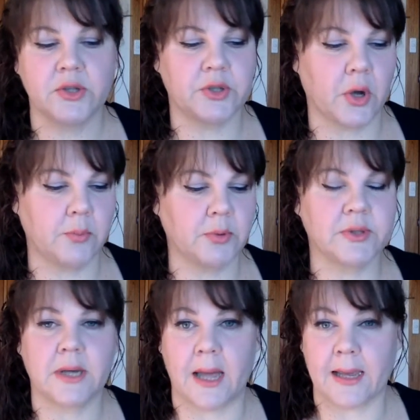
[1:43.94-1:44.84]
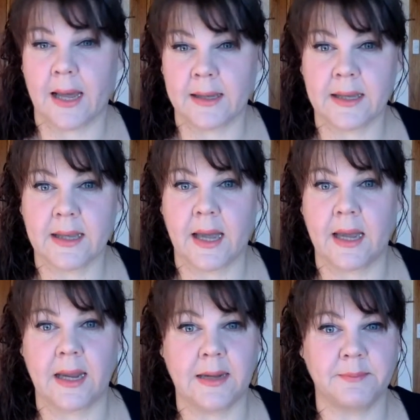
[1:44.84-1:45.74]
So books like Hunger
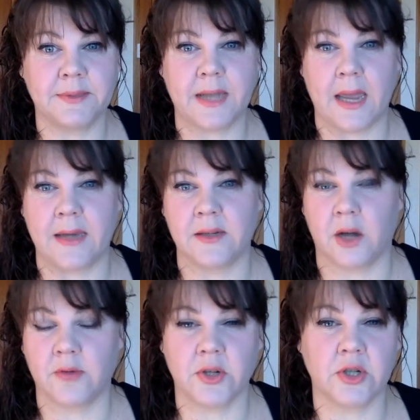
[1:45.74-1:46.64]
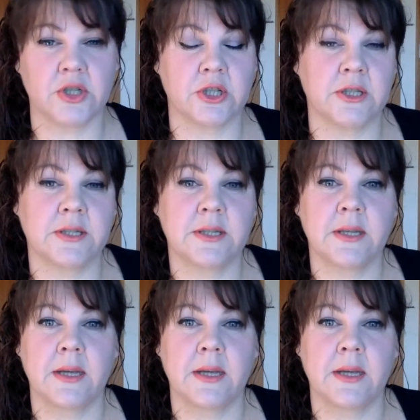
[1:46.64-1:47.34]
Games and Divergent